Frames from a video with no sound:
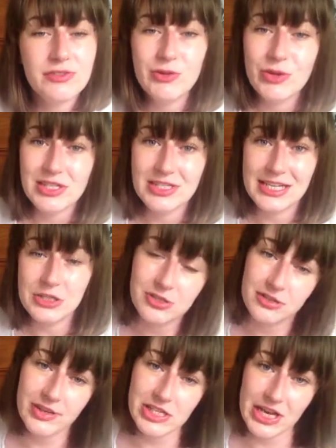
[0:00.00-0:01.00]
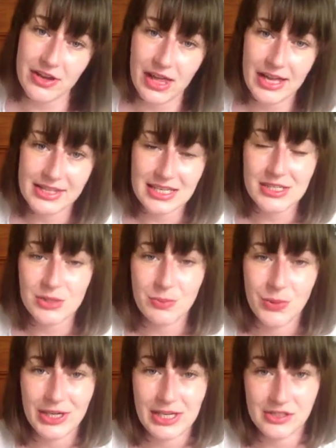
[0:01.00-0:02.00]
If you want to see another video like this some
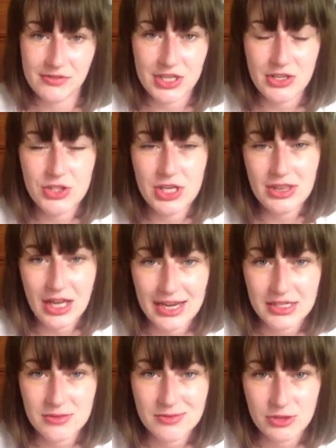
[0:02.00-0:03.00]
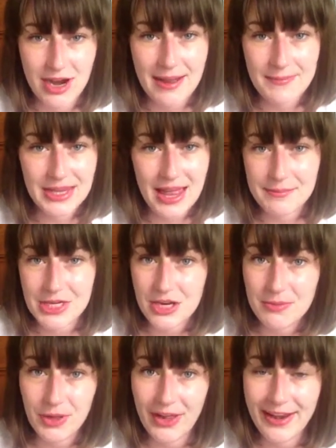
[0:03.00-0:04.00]
point in the future, like, subscribe and let me
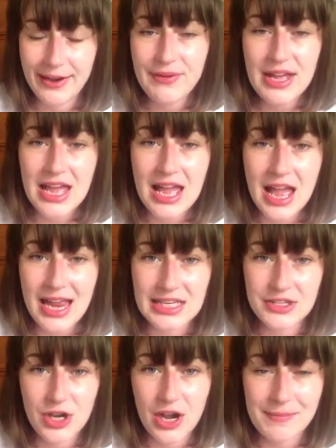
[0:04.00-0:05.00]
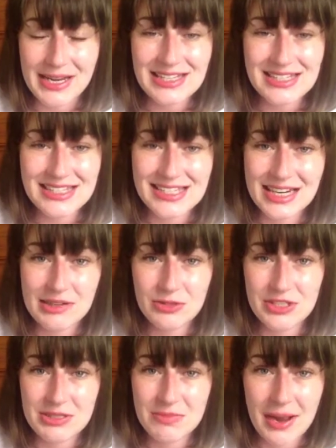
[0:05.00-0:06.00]
know below in the comments, and I will
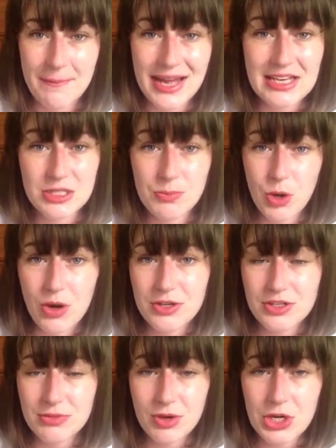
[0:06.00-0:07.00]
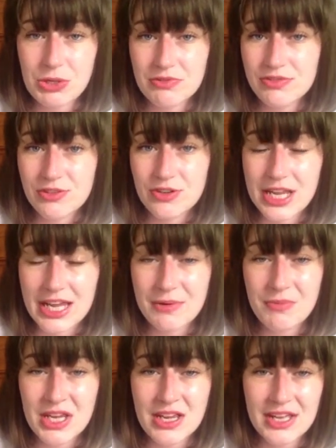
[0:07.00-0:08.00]
do my best to put another one up for you.
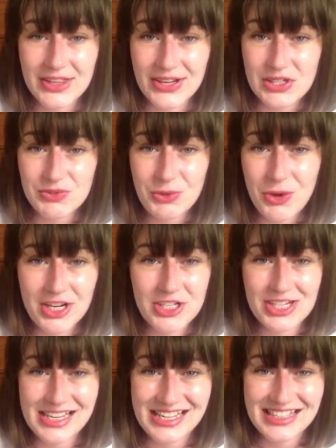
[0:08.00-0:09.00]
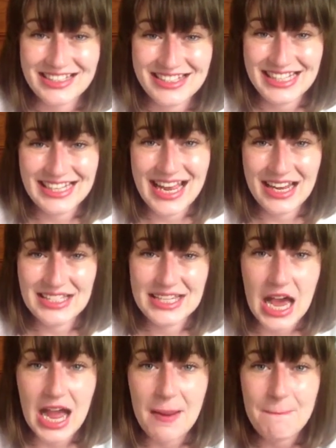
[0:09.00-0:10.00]
Thanks for watching, and I'll see you next
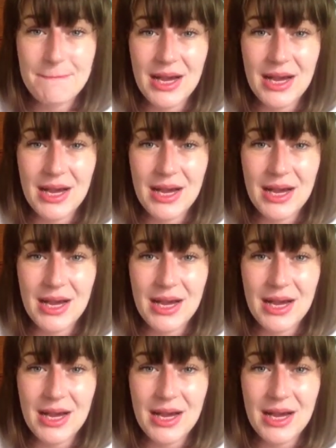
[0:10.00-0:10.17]
time.